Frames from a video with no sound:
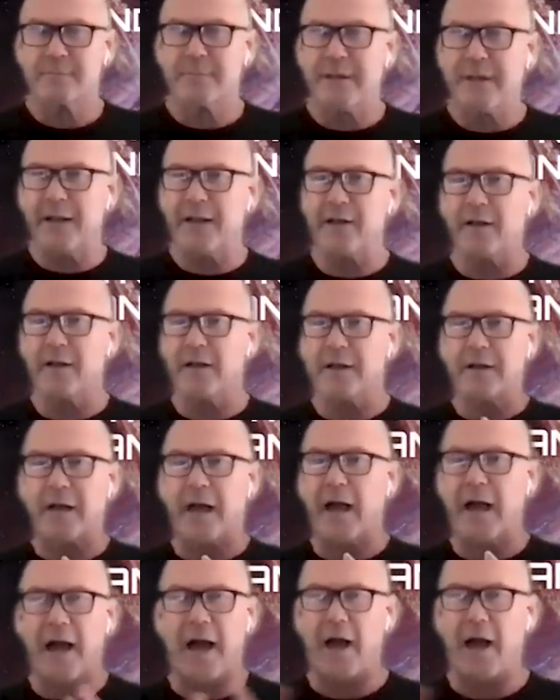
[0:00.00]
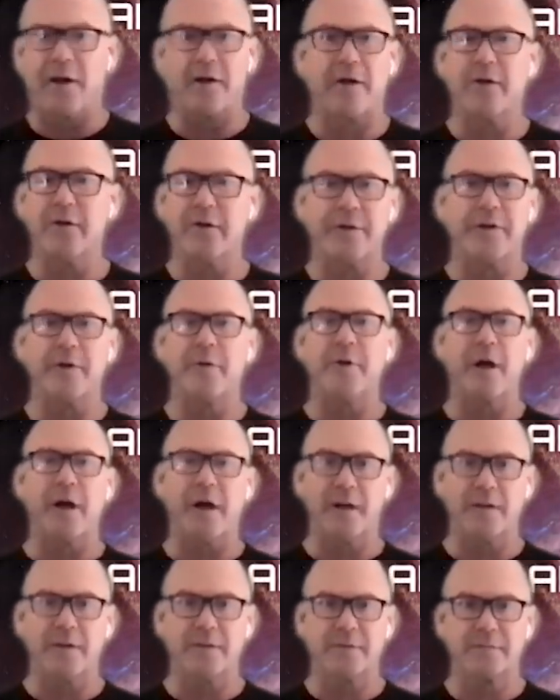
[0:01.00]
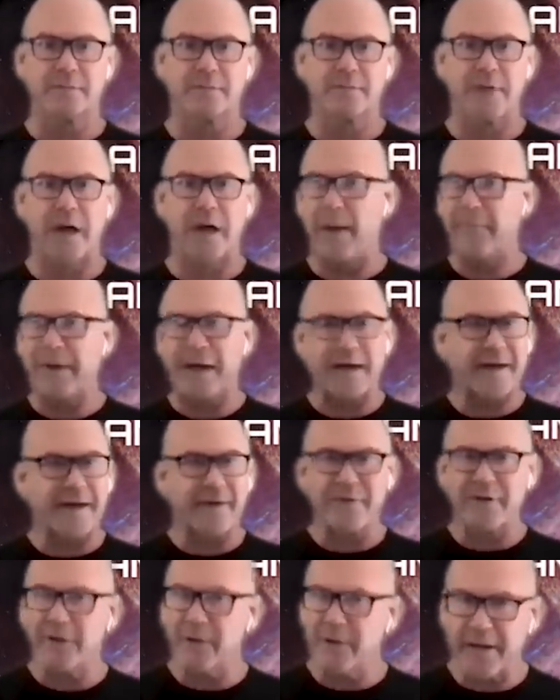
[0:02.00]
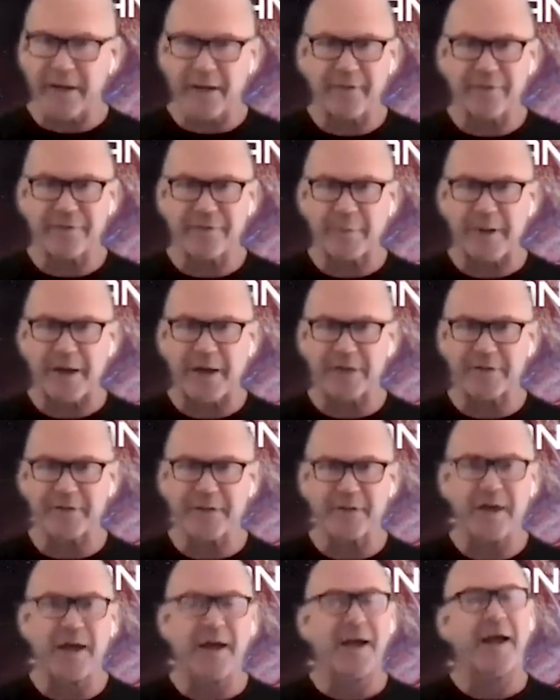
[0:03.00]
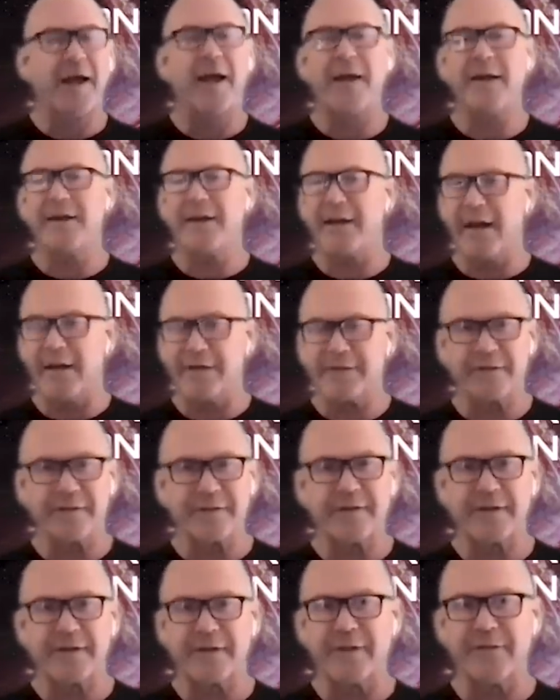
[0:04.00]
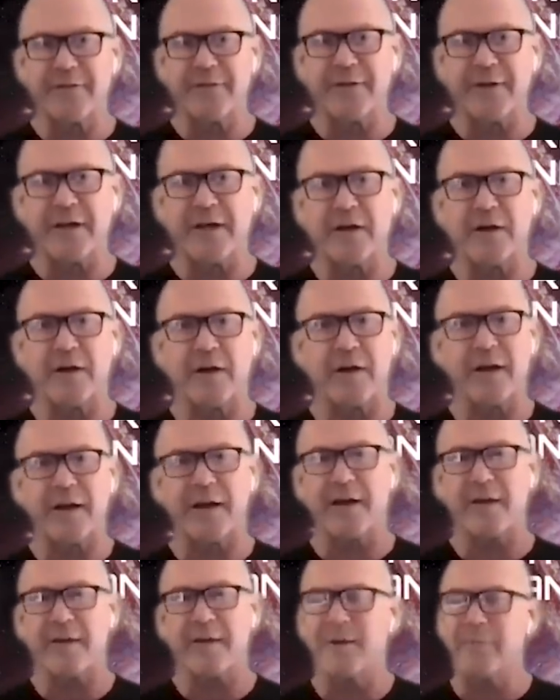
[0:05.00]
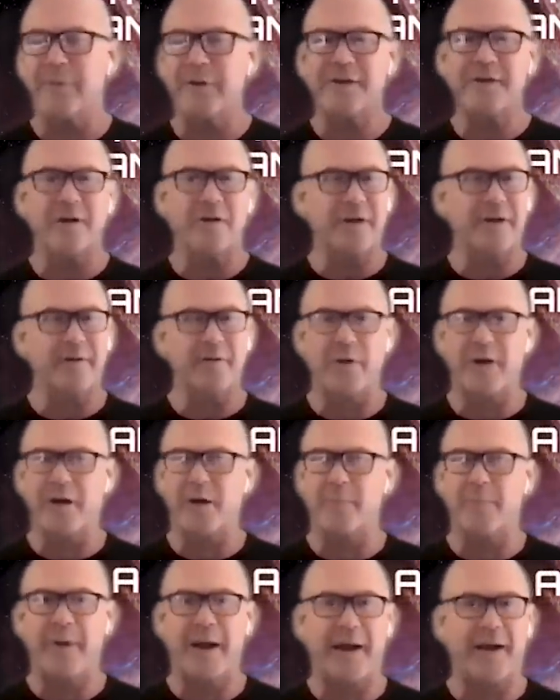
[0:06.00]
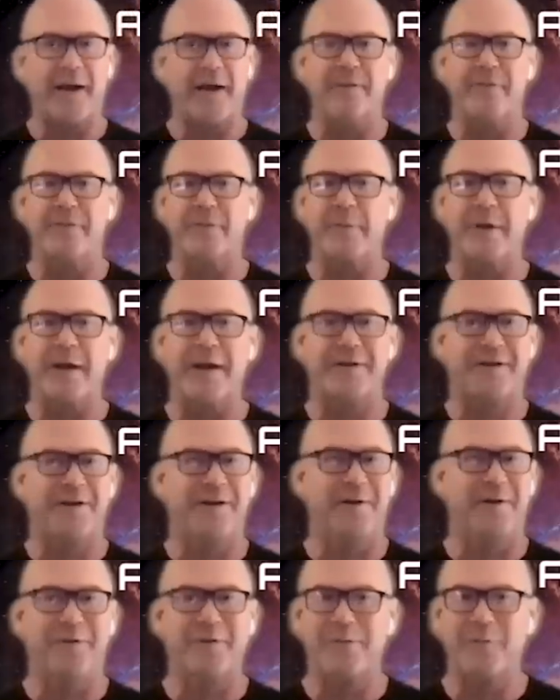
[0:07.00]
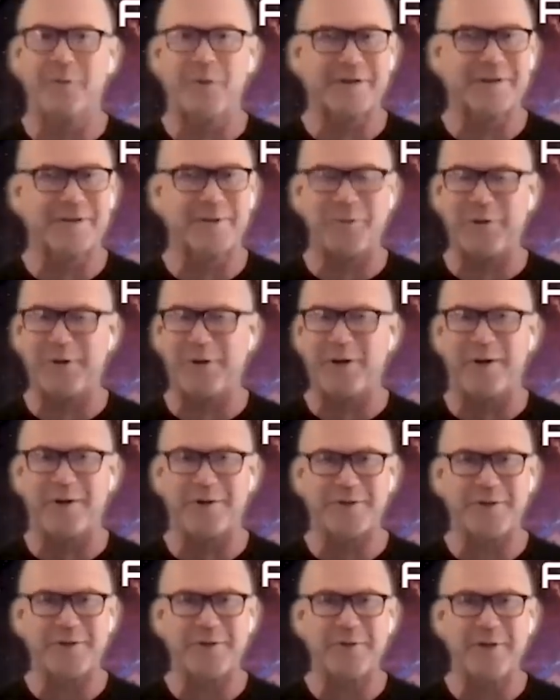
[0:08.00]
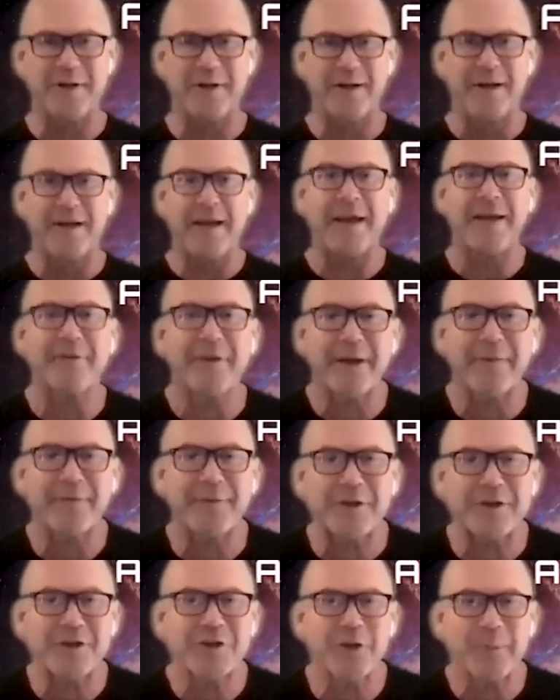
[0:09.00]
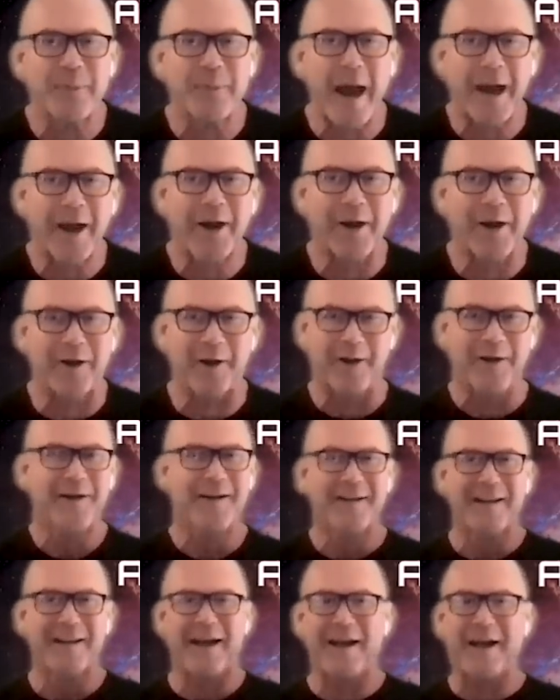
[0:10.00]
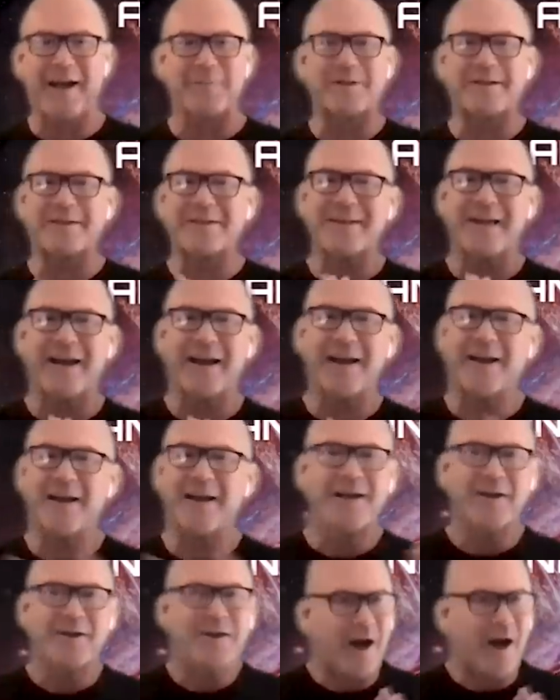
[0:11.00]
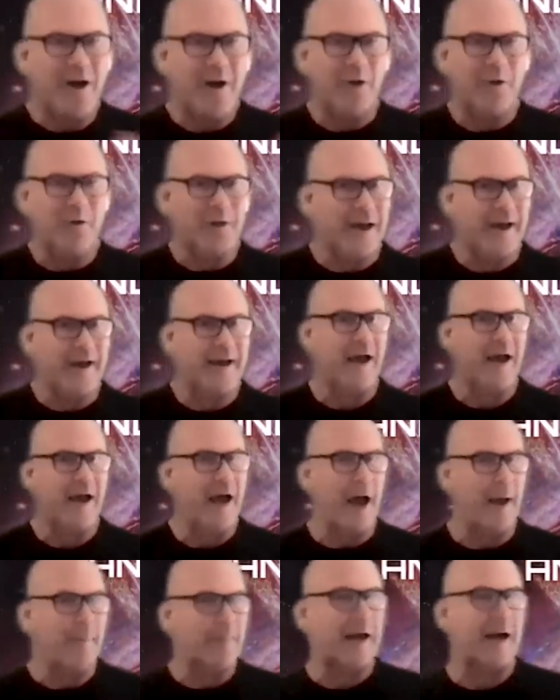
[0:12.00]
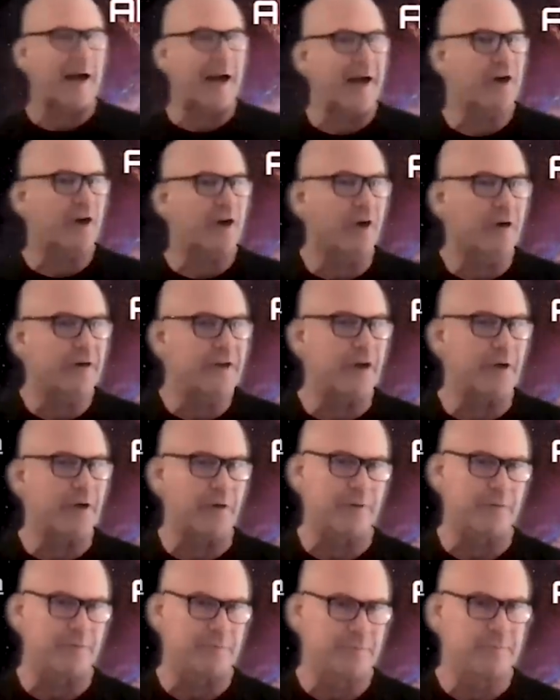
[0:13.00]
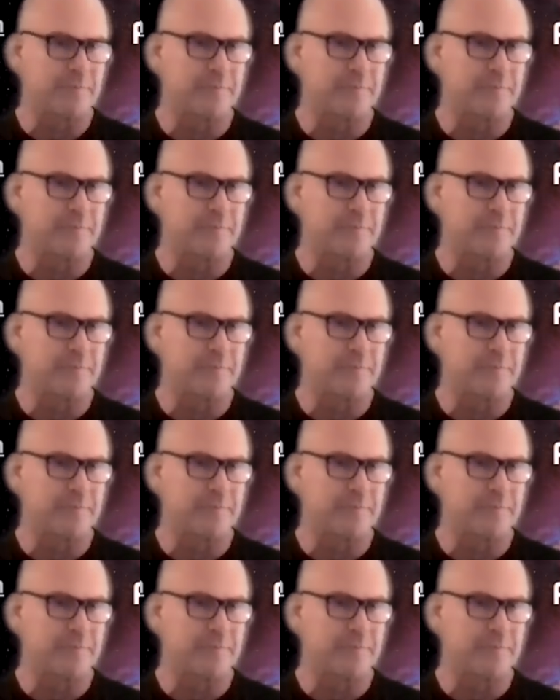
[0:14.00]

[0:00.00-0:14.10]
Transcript: Be like, look, I don't know who you are. I'm not giving you any information. And yes, it's inconvenient and all that kind of thing, but don't give away your banking information when someone calls you, even if it's your banker. Like, I'm just like, no, like, how about I call you?